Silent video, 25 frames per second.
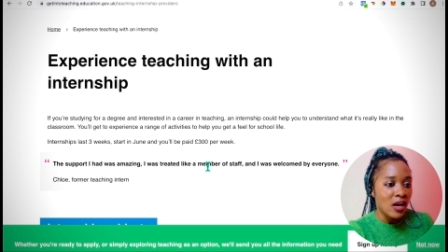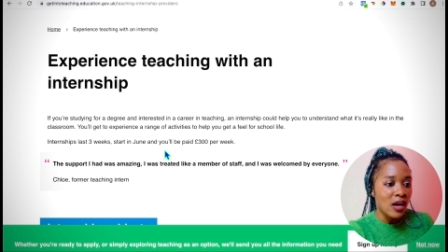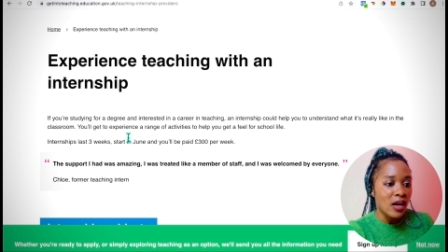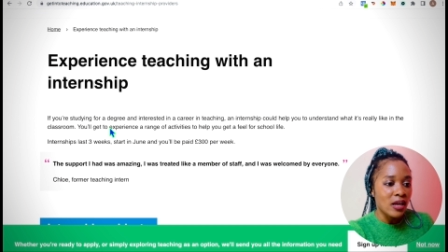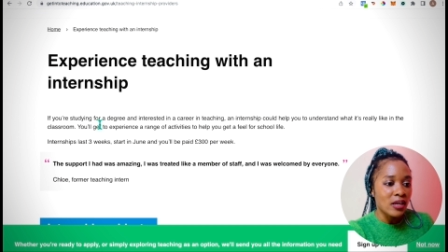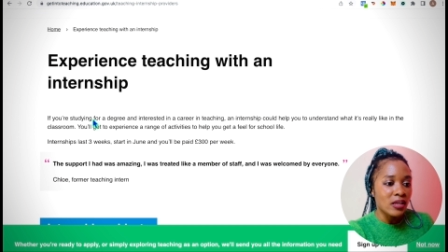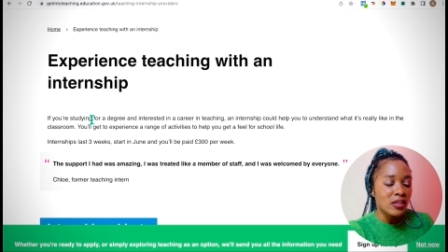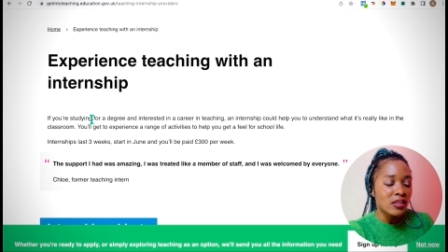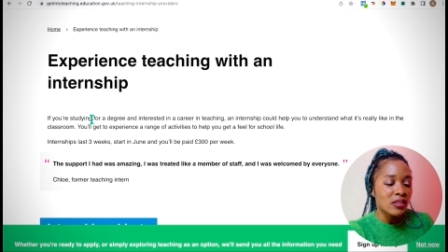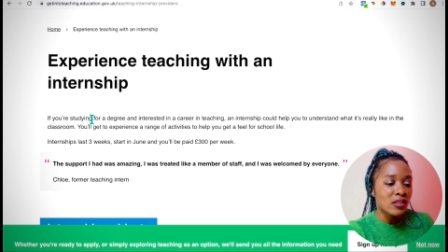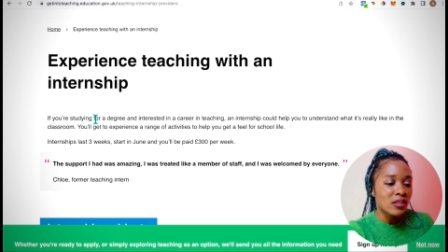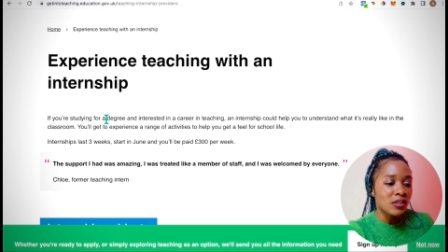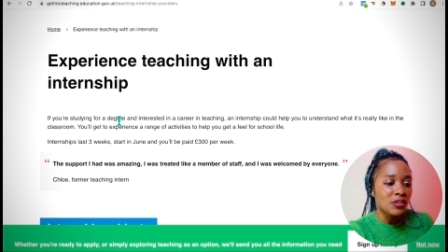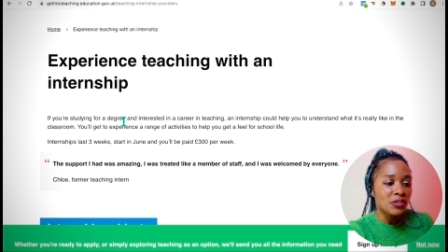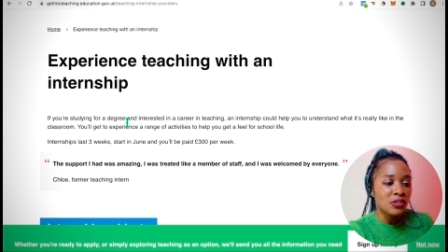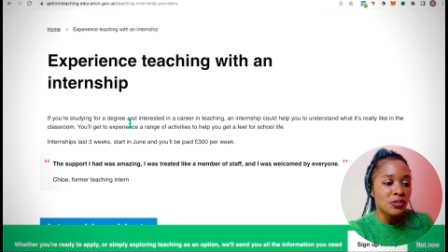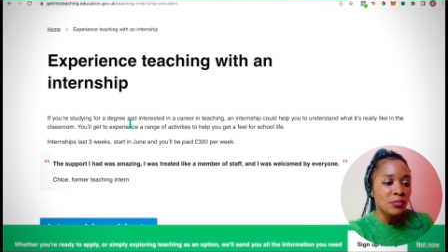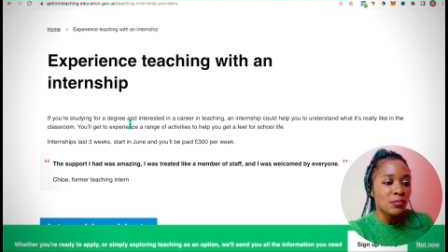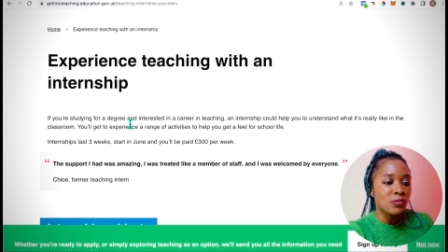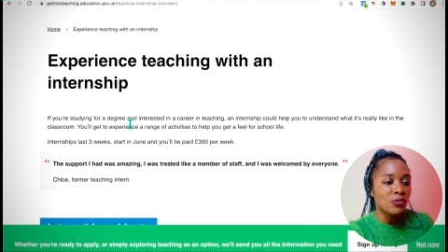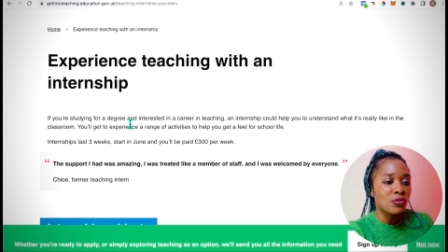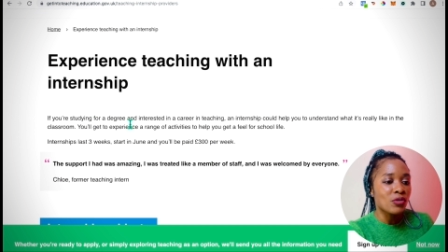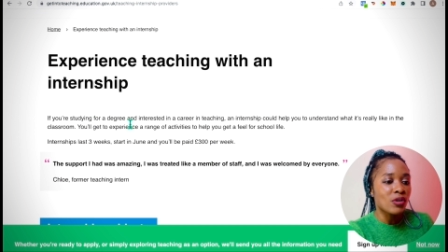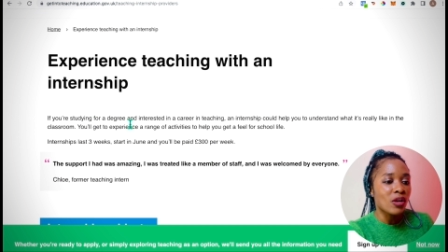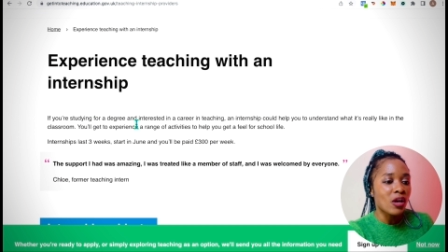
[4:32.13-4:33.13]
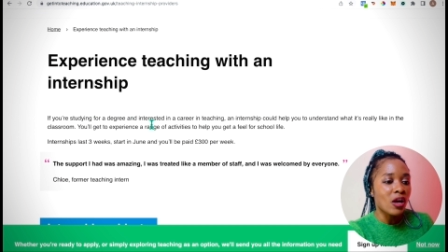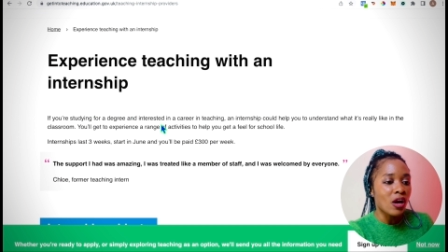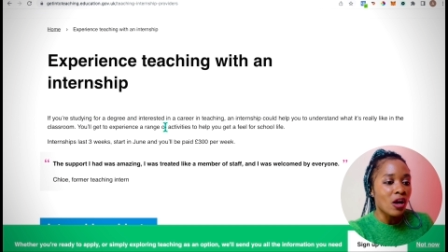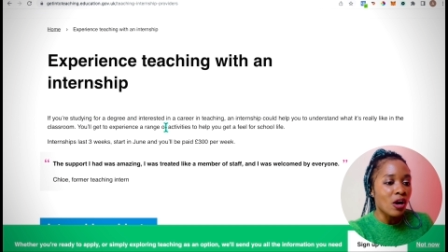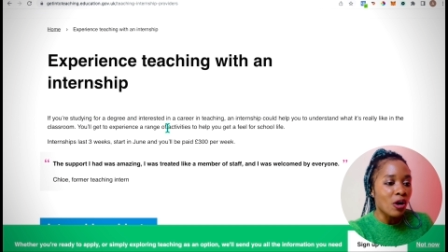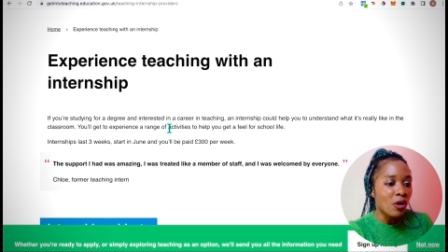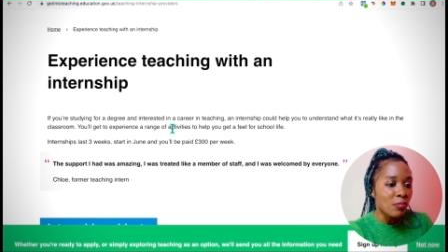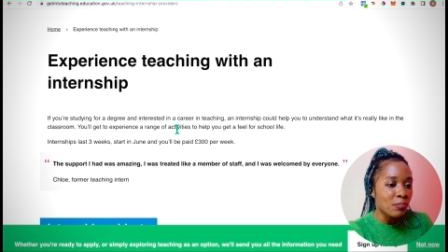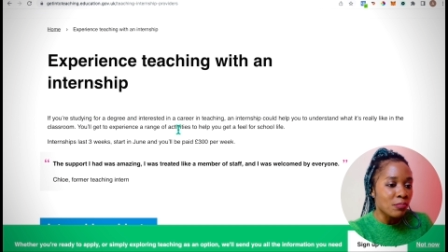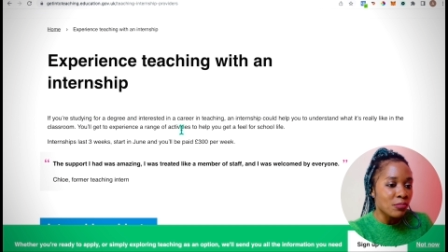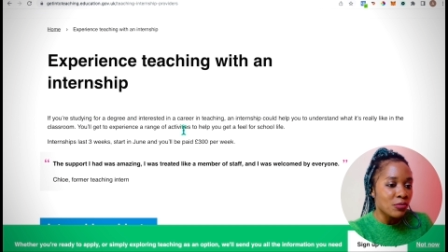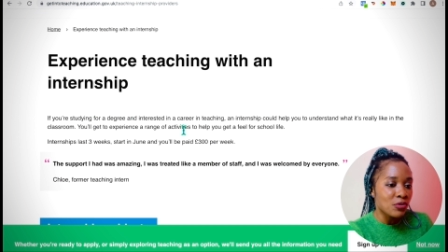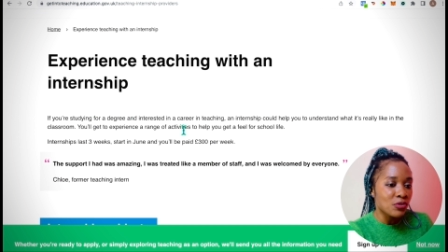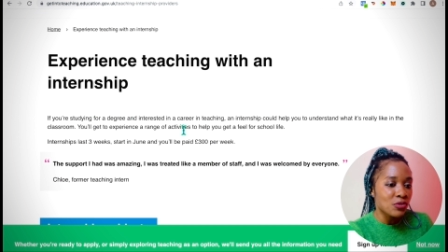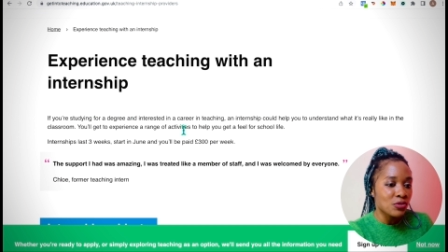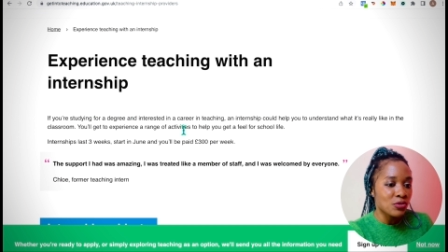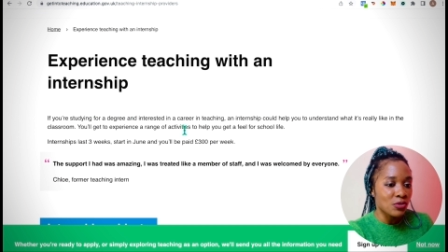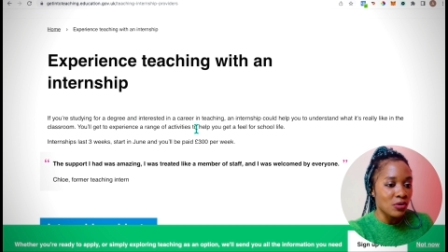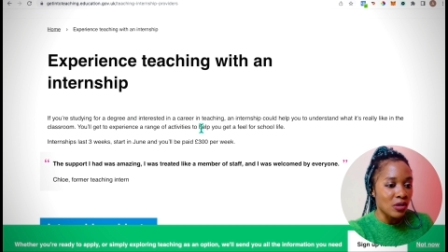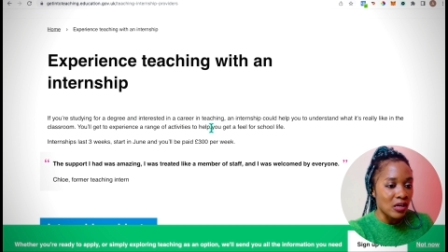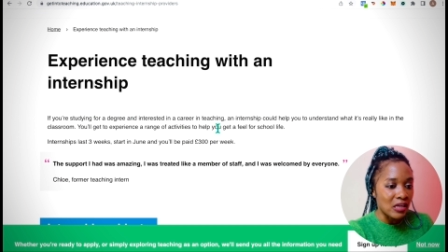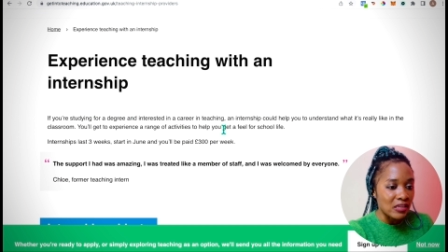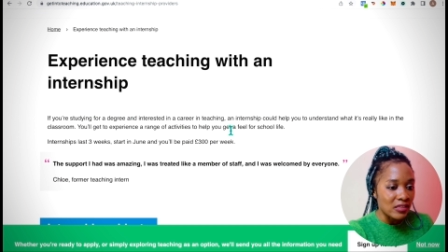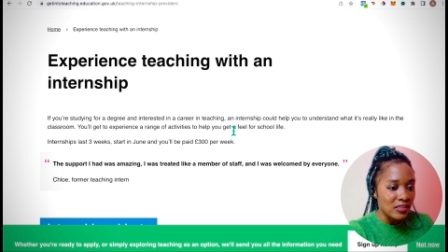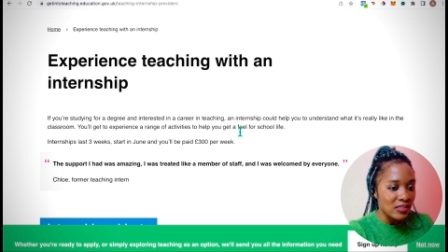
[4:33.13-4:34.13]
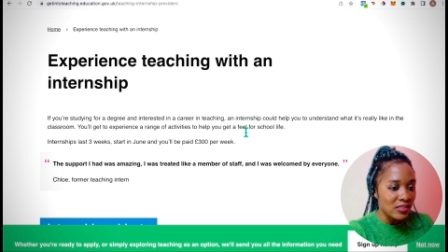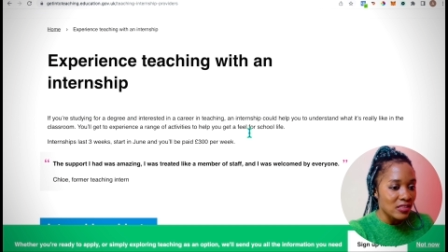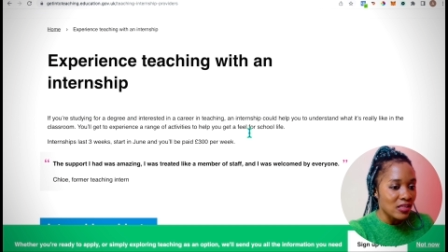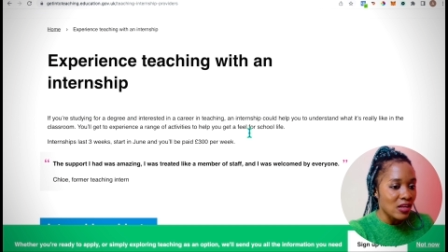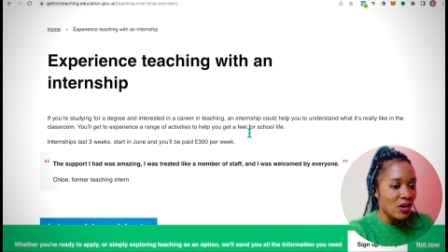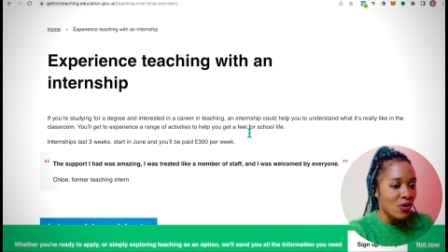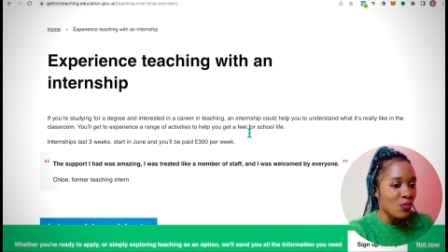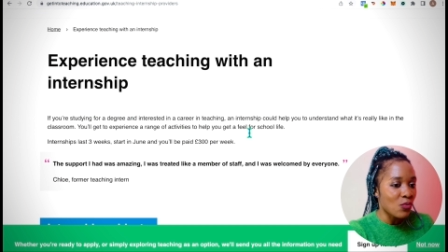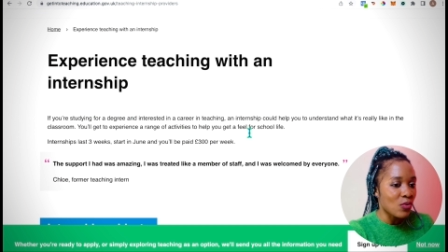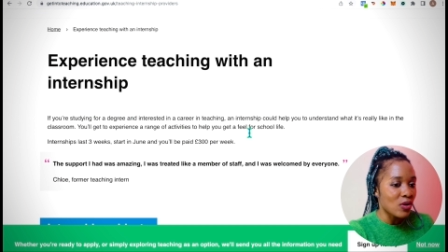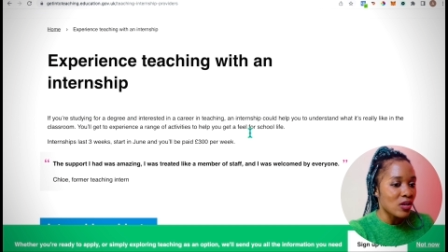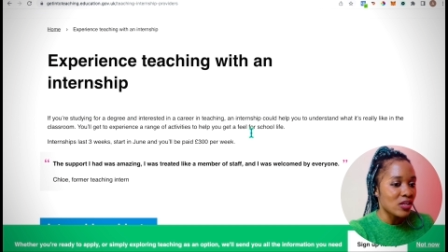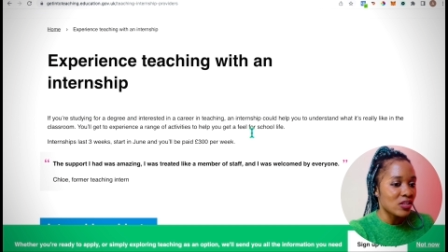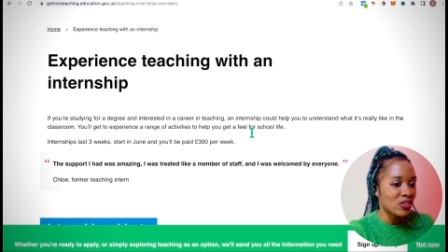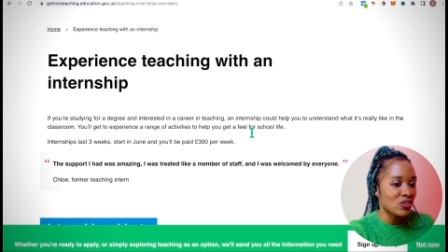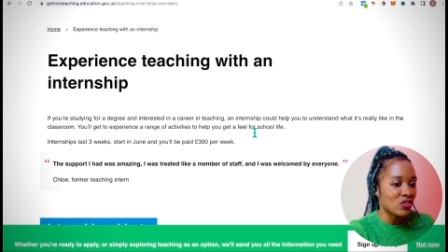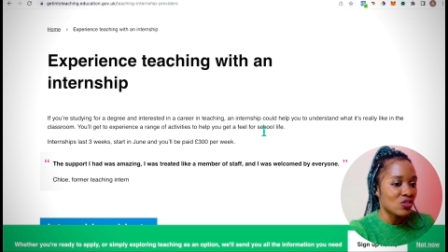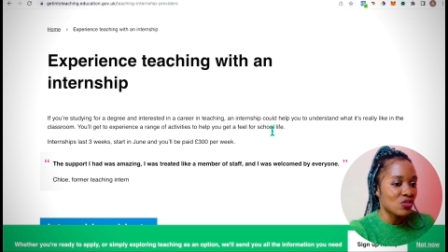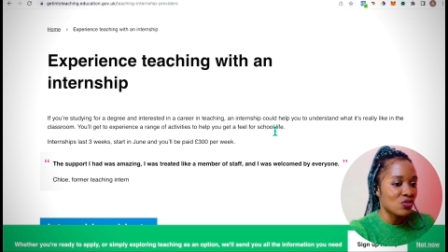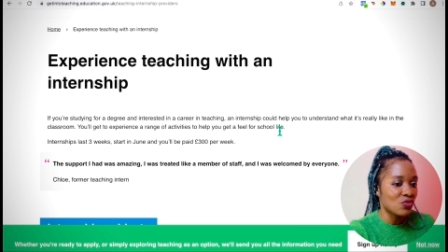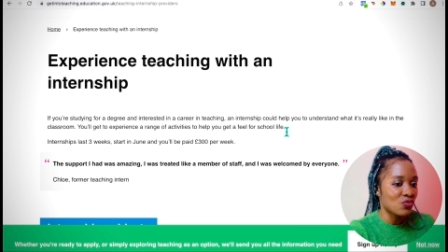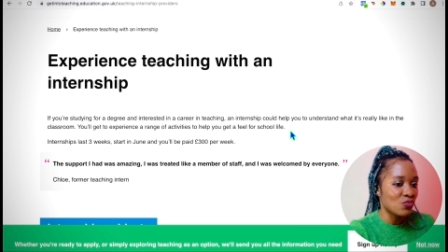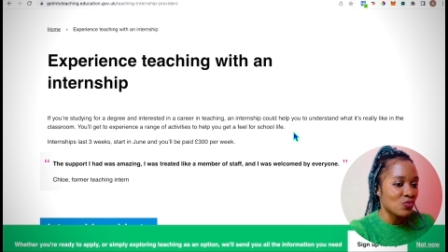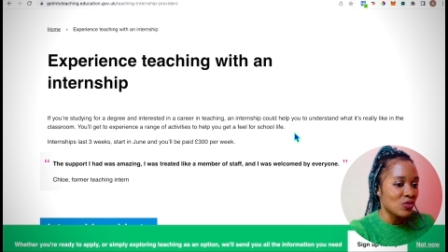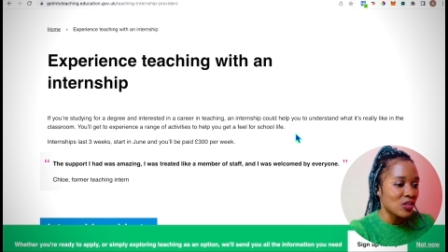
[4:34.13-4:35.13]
an internship could help you to understand what it's